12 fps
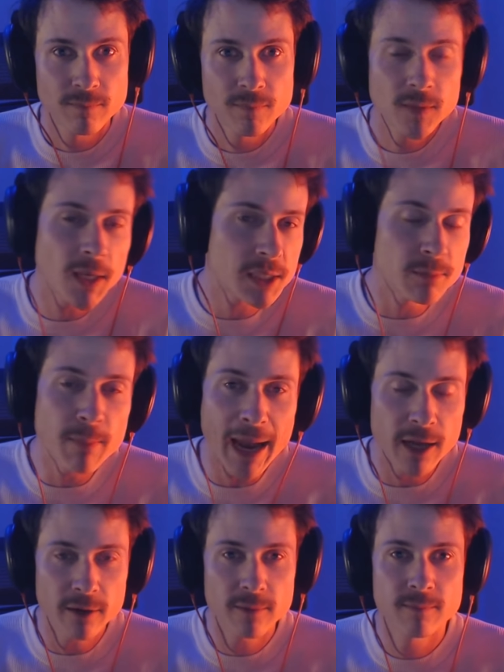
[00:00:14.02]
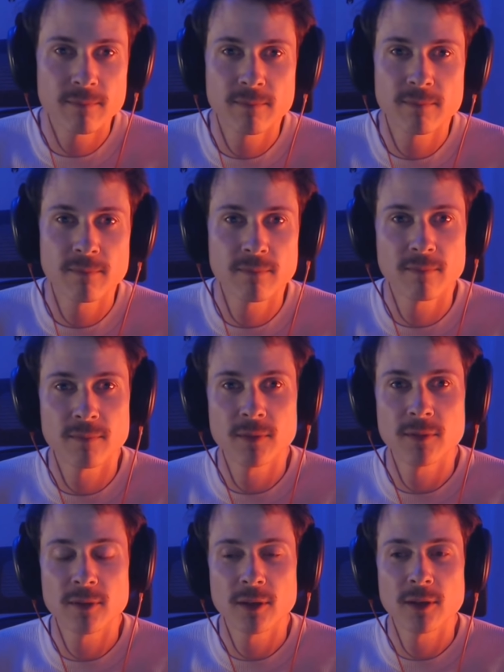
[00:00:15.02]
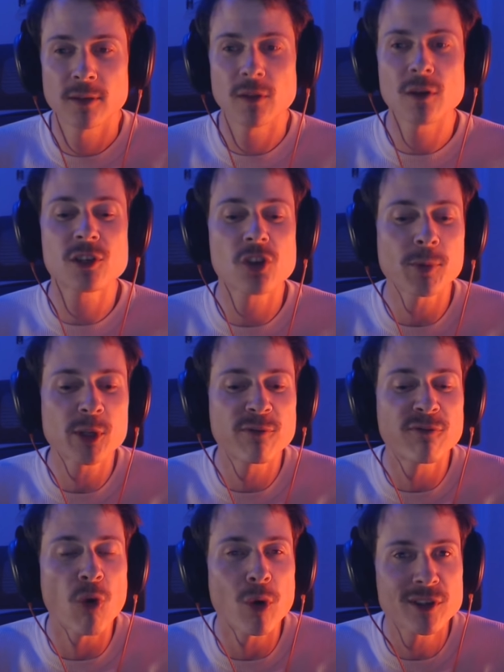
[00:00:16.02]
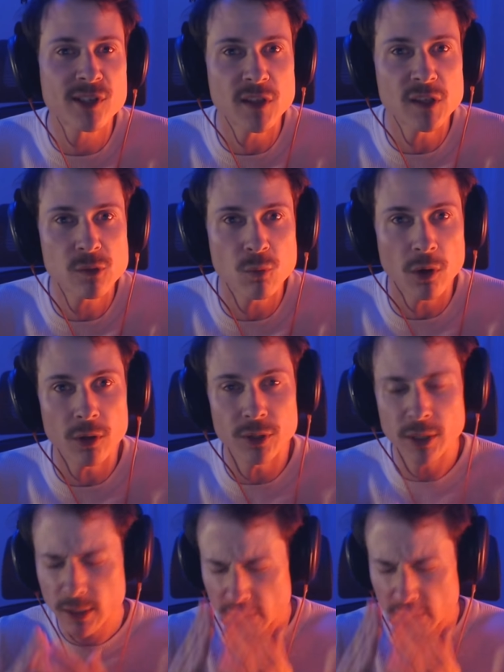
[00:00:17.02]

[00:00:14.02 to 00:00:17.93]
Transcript: Doesn't matter. There's so much force in this world.